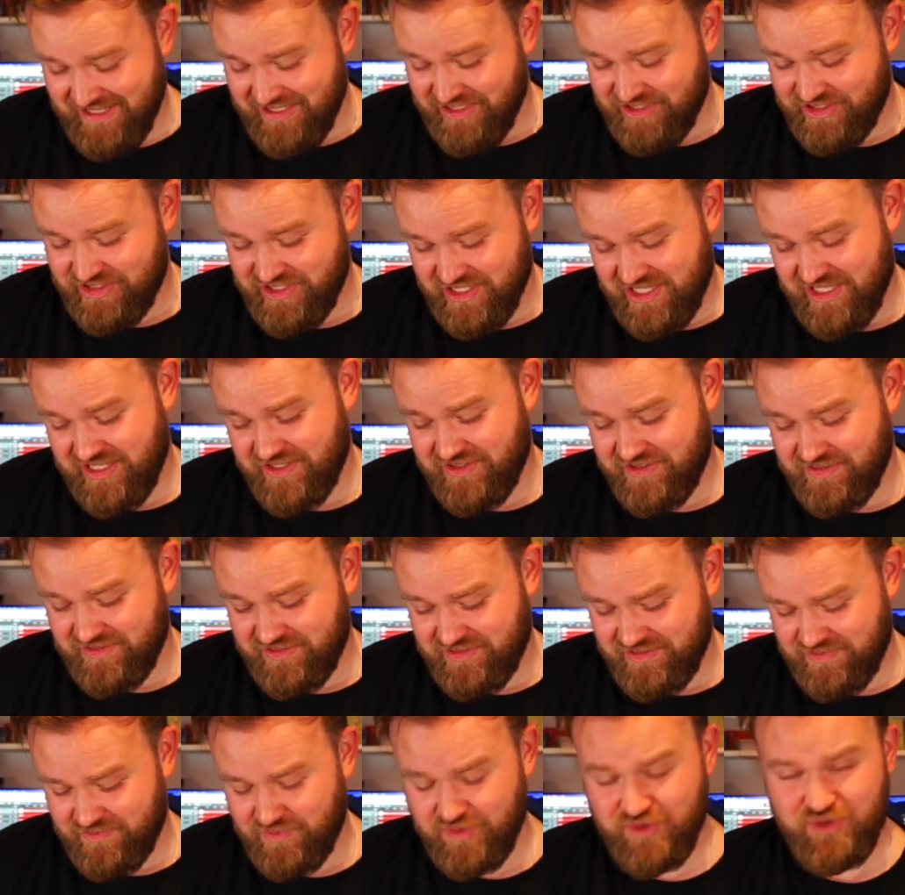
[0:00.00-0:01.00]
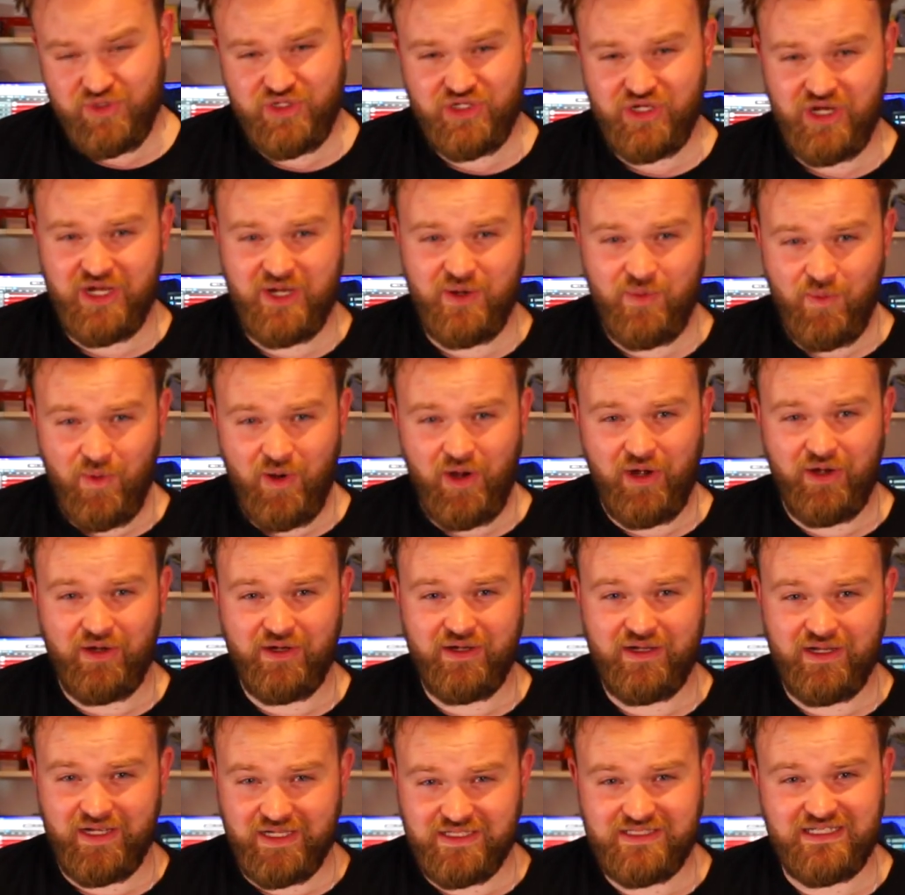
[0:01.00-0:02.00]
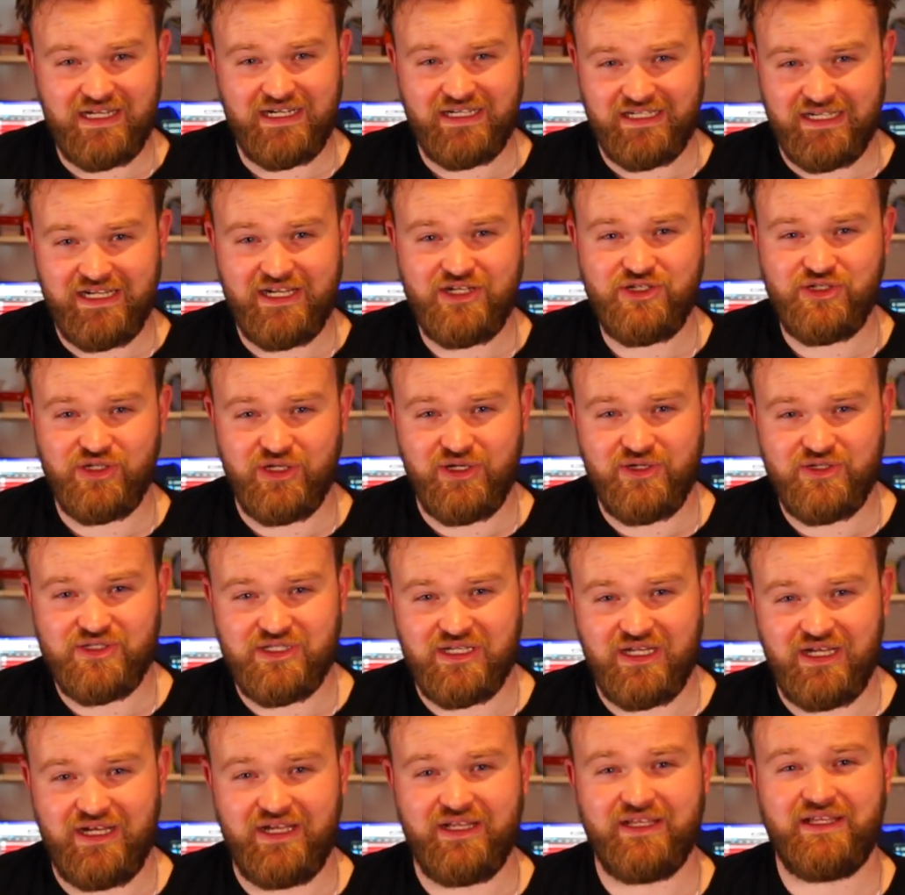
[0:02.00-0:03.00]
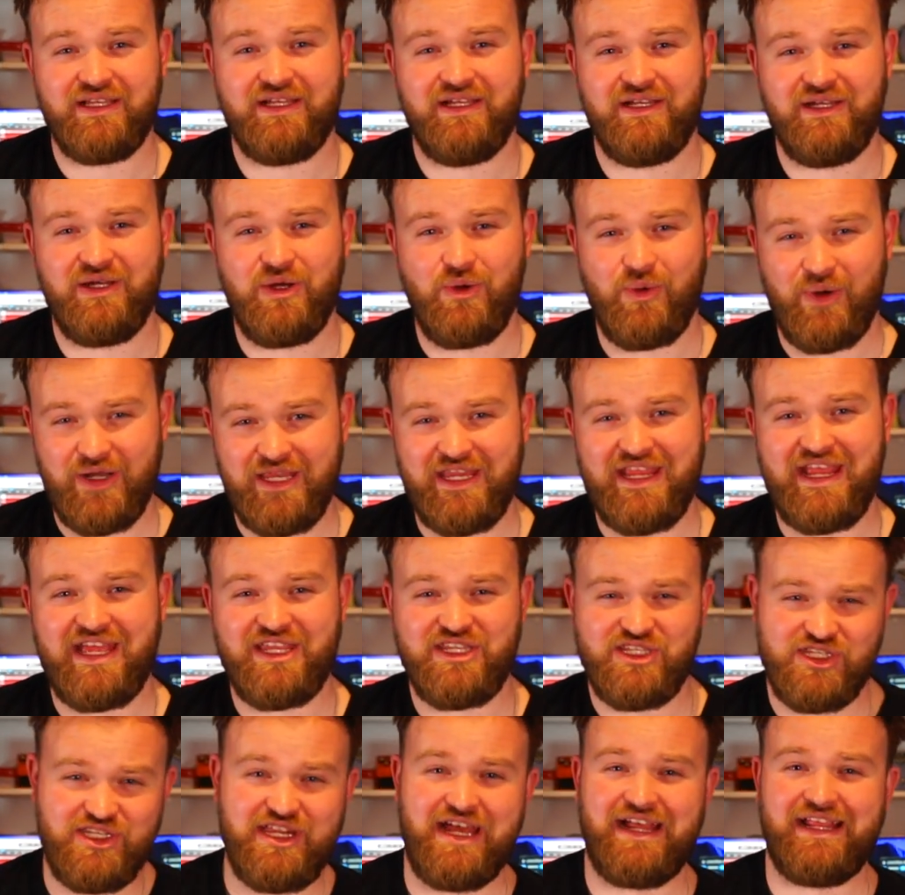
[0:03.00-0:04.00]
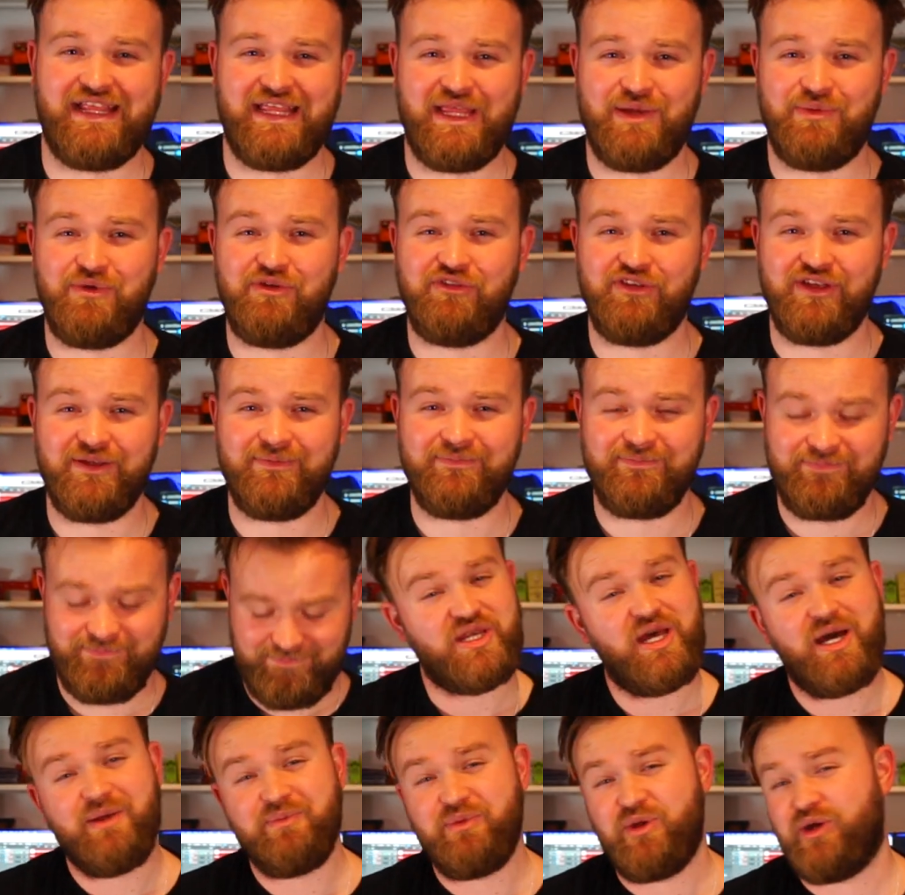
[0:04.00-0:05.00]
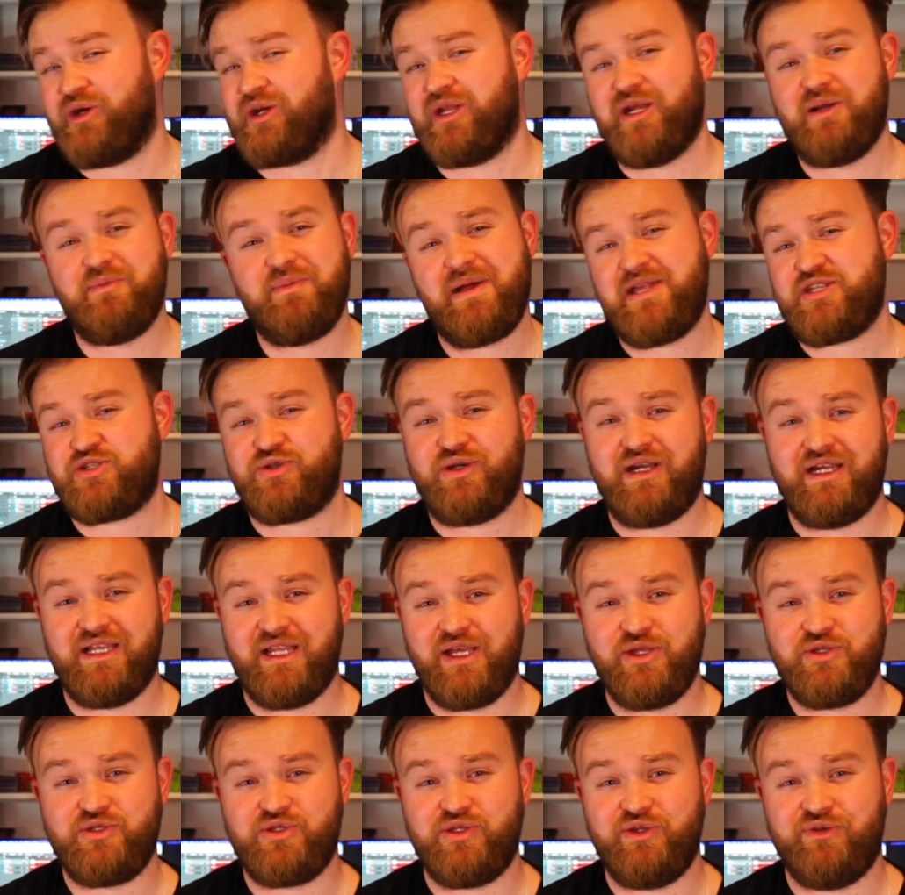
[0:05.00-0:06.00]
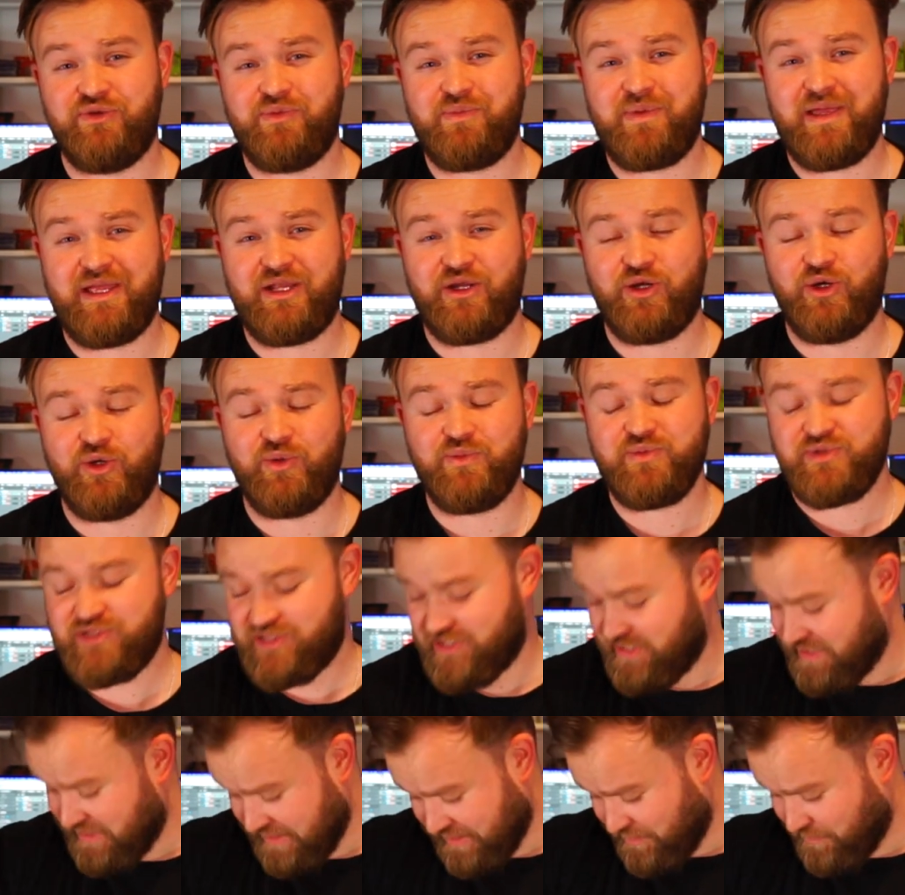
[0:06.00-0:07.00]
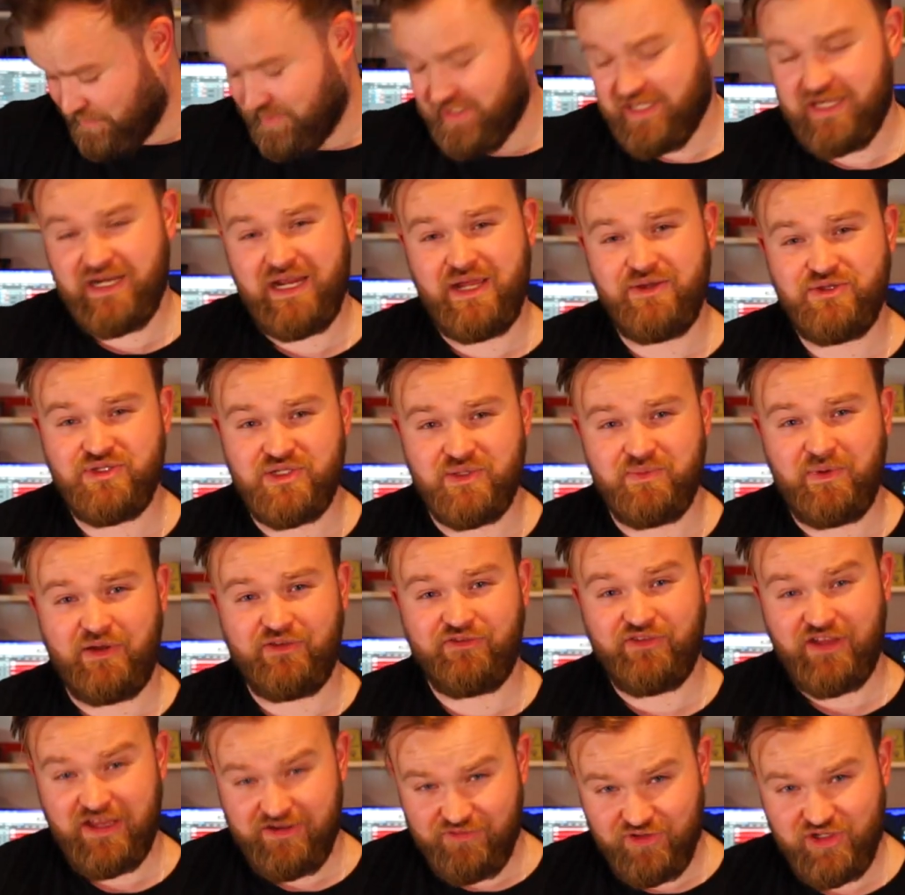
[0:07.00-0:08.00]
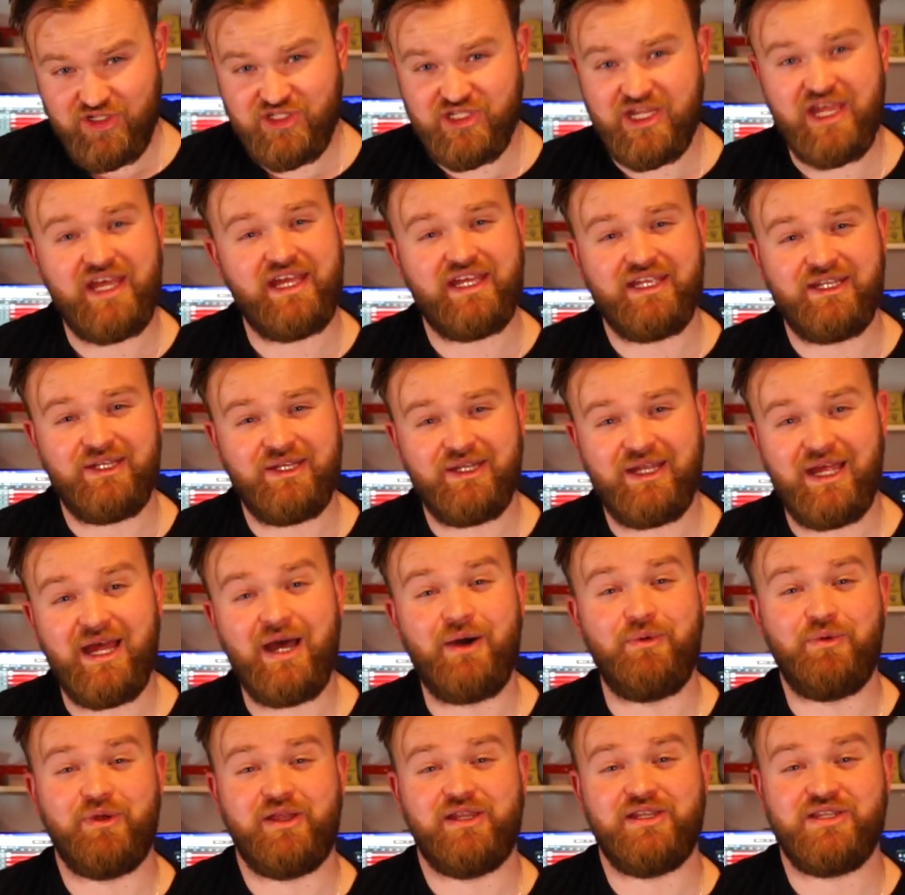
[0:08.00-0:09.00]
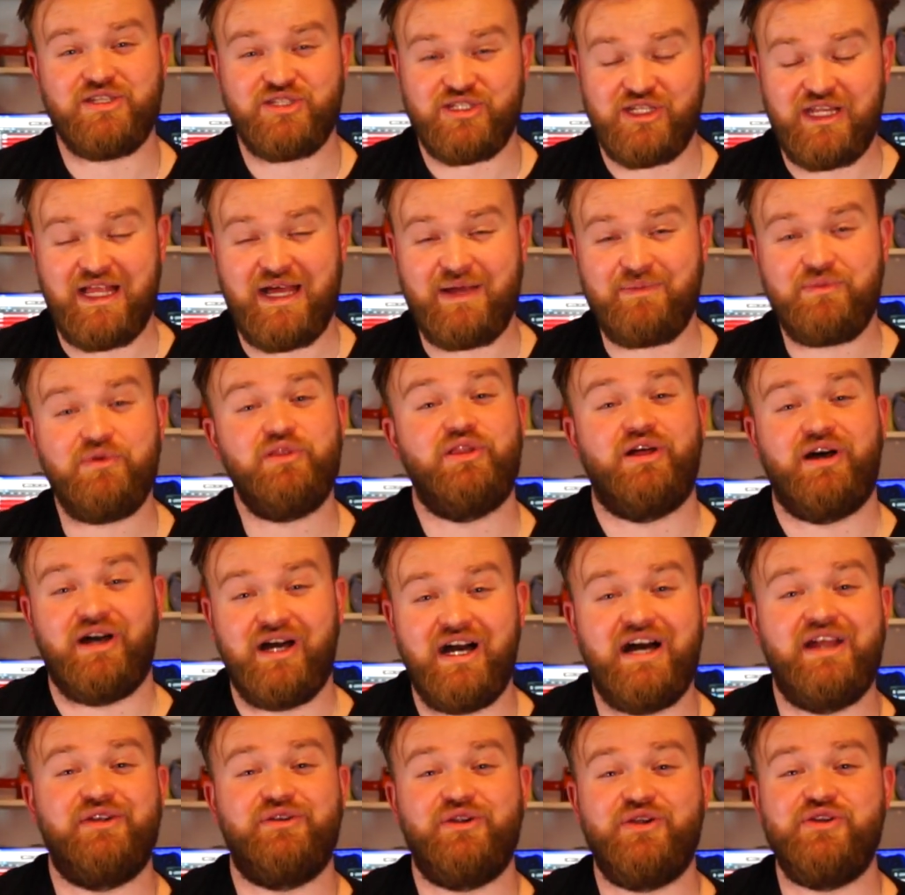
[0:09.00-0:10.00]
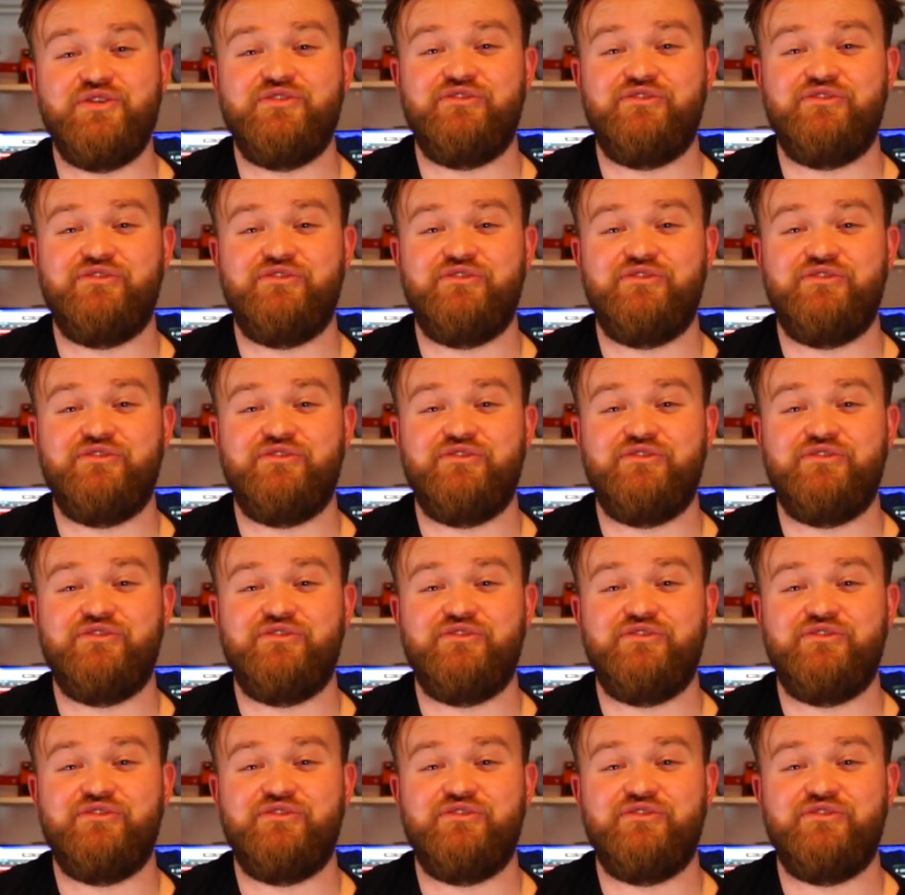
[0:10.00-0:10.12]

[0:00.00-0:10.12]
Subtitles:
So we'll show you what a Danelectro is like when you get stanky with it. I'm not going to mess around loads to do with pickups. We're going to go to my favourite setting and we're going to slap the high road